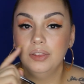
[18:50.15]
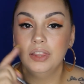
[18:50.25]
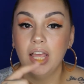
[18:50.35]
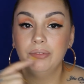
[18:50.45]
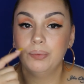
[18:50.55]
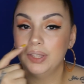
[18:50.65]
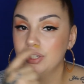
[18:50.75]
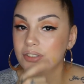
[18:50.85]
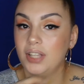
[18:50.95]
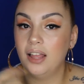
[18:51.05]

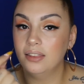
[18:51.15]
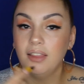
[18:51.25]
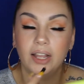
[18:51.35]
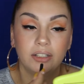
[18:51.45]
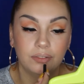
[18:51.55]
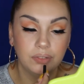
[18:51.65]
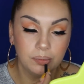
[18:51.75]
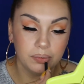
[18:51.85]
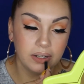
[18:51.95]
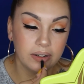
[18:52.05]
left with just
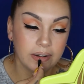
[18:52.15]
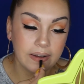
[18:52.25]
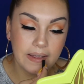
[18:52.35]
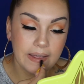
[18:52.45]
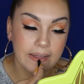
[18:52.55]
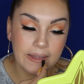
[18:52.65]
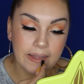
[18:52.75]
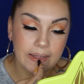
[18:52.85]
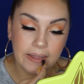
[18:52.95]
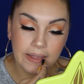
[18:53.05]
that line of lip
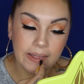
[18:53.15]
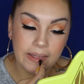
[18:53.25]
liner.